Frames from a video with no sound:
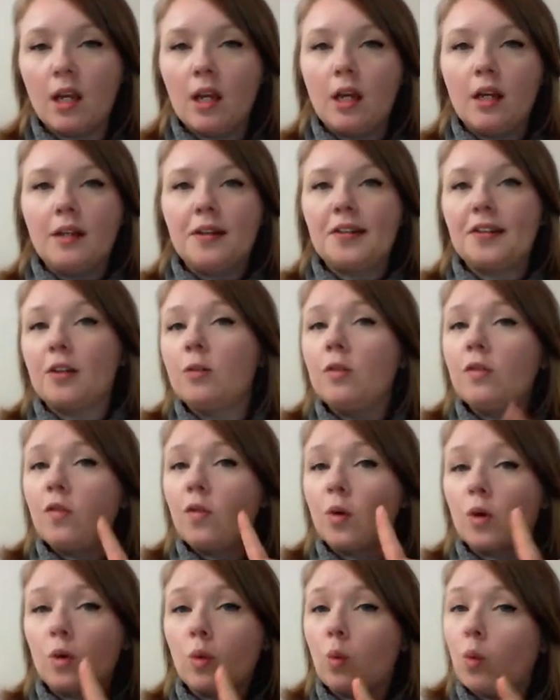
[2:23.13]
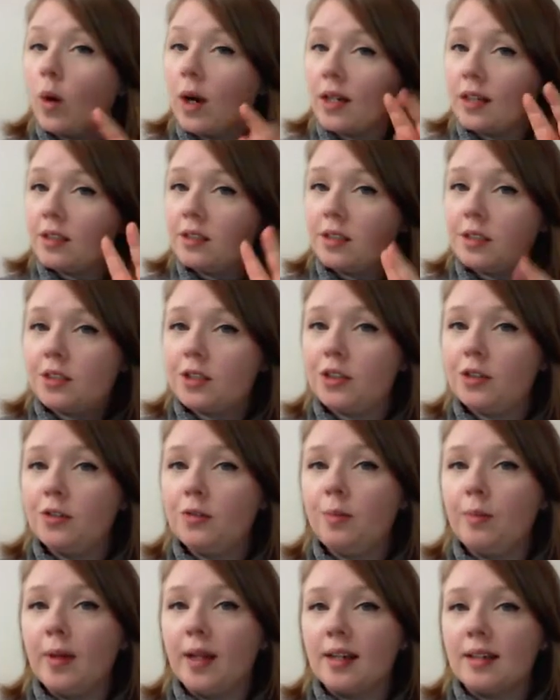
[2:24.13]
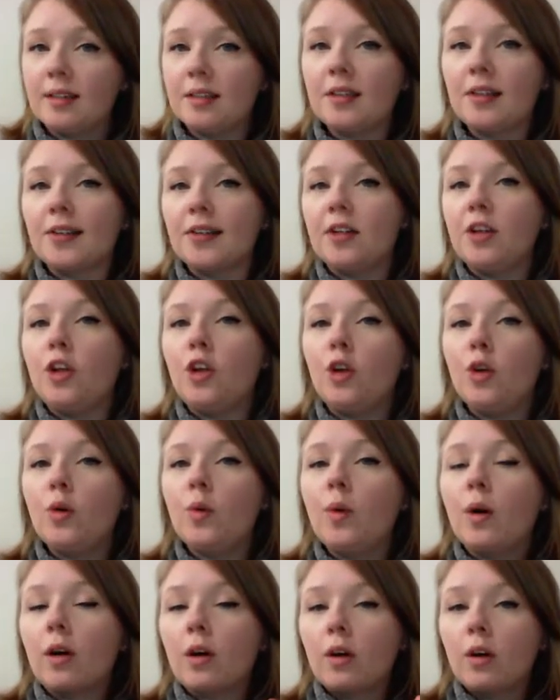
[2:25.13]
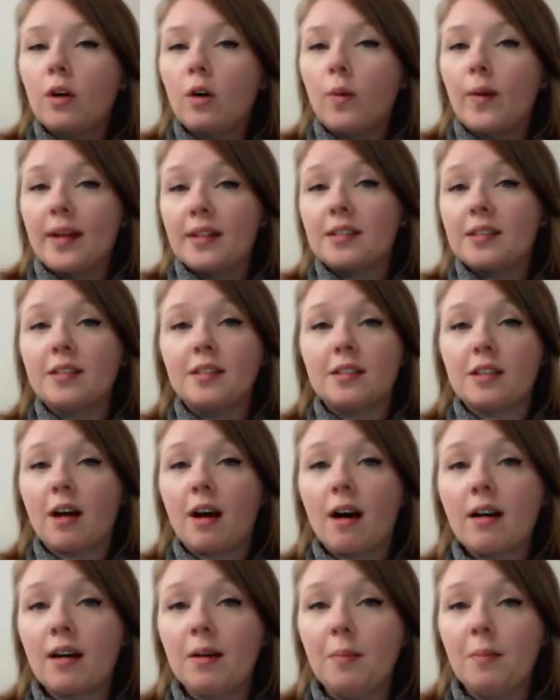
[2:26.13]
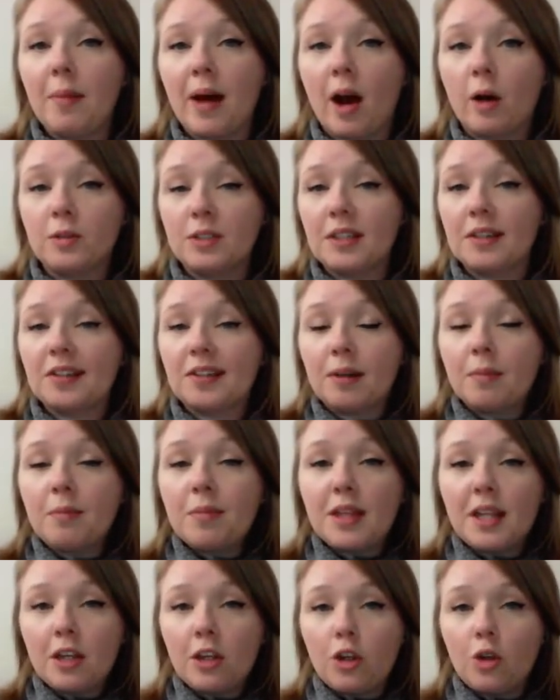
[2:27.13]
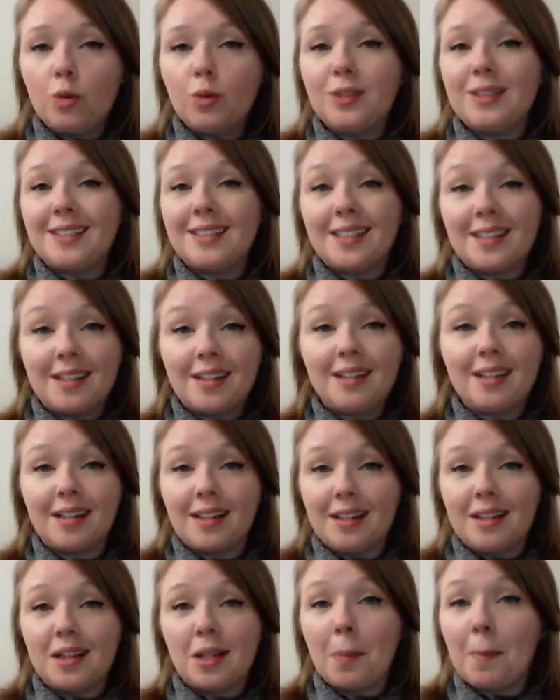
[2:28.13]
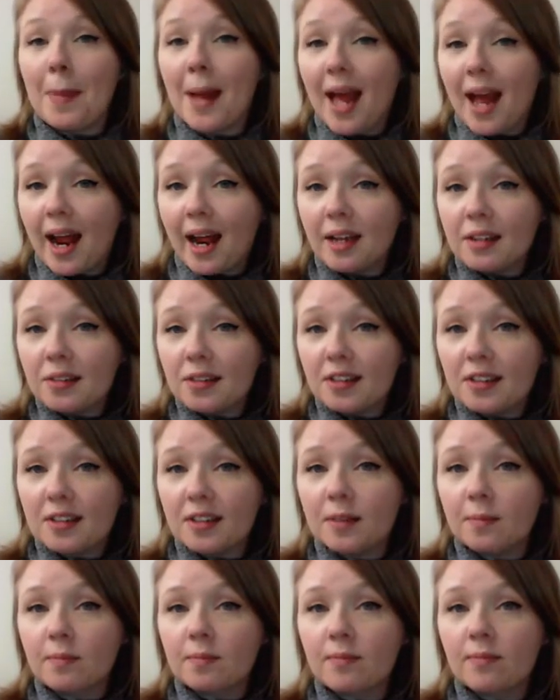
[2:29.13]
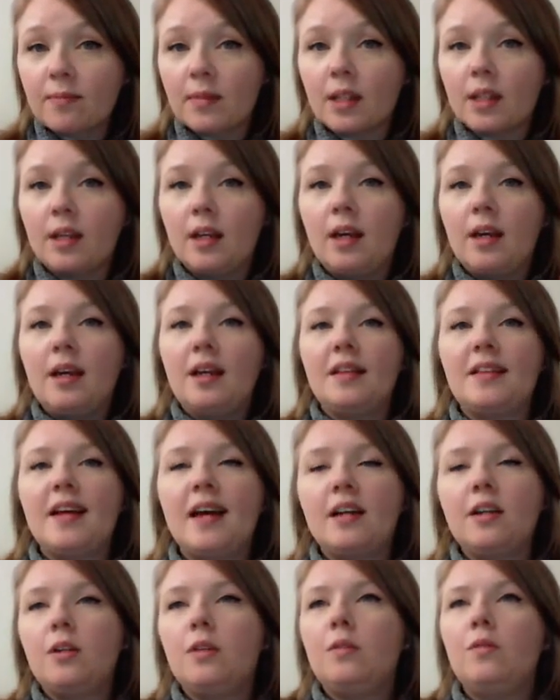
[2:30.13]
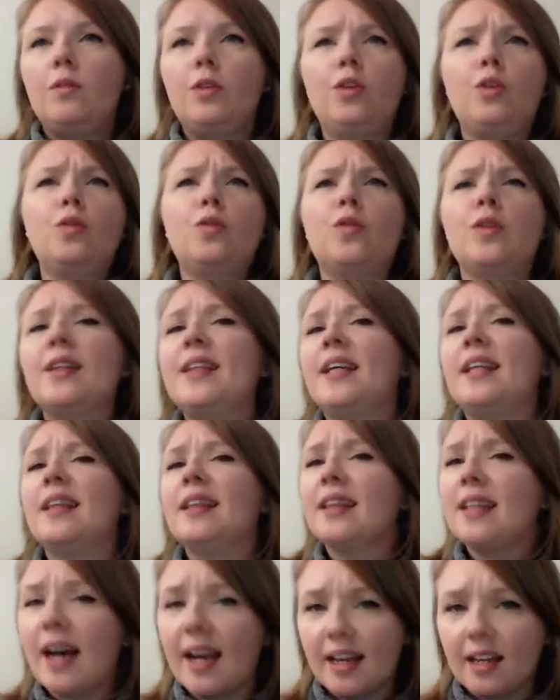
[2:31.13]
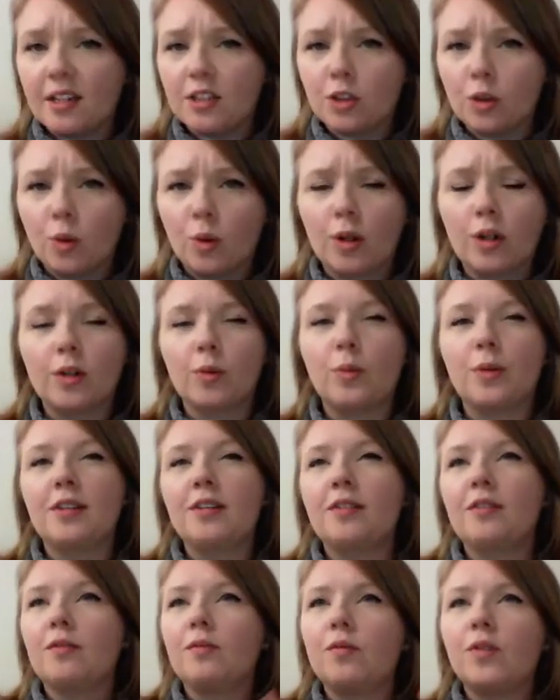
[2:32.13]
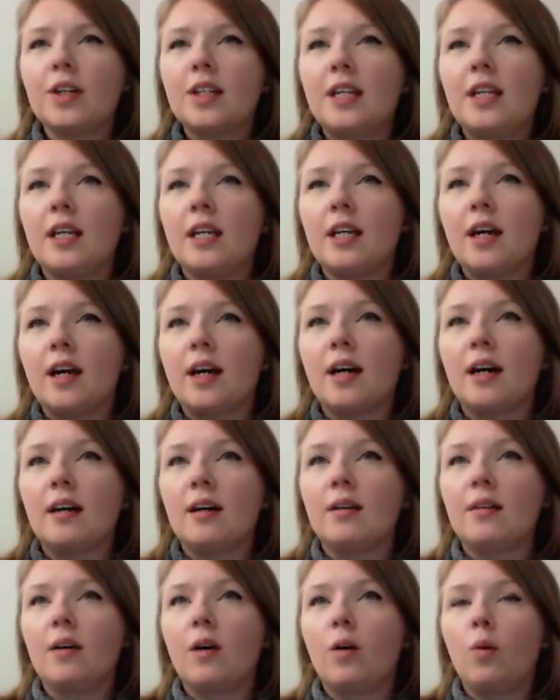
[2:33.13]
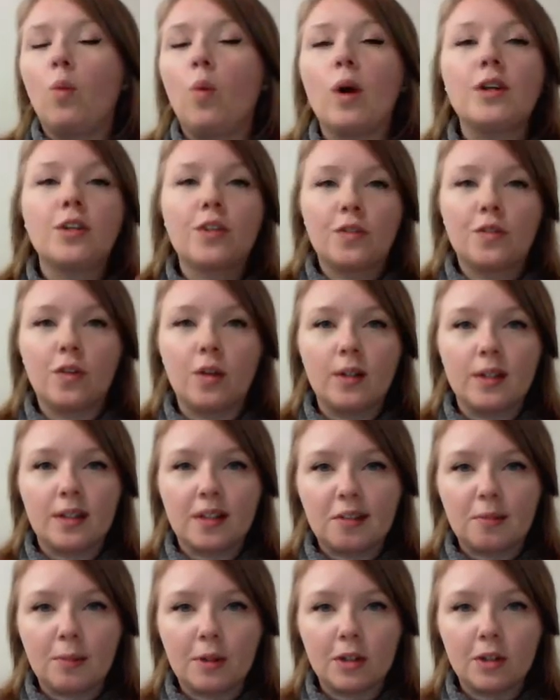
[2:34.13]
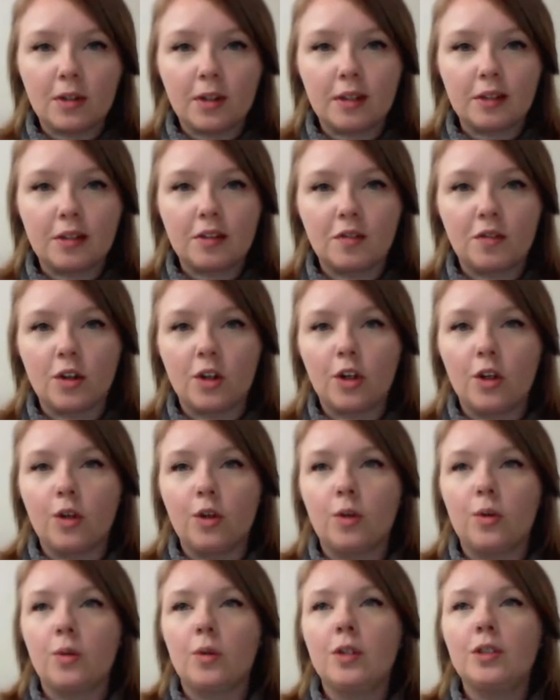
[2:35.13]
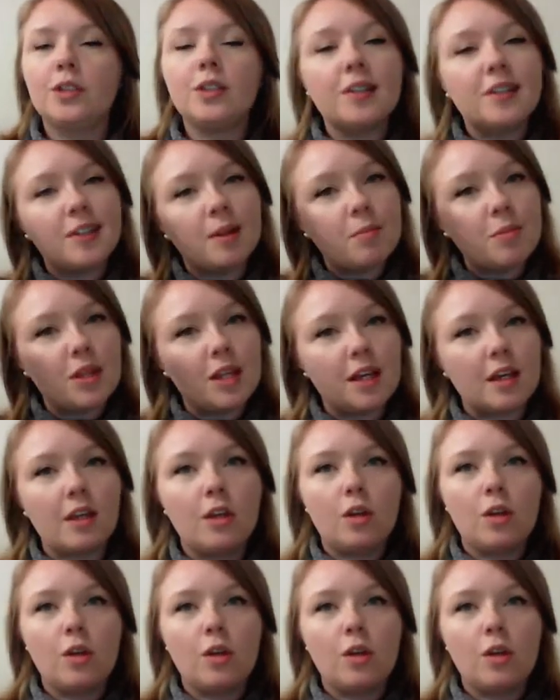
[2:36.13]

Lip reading: So for 1 to 2 minutes, you are going to talk about something you did in the past that you really liked or was really a wonderful experience for you, just something